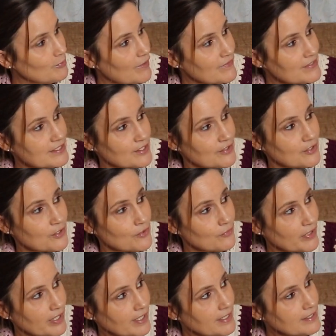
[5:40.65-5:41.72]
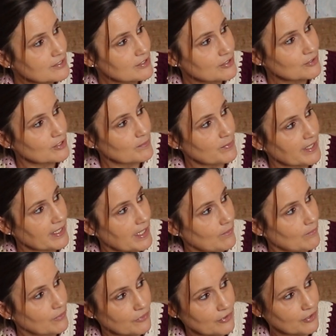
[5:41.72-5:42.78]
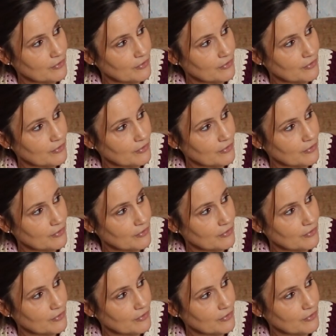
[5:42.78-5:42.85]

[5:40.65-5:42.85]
Obviously the greens, so it's going to pick out the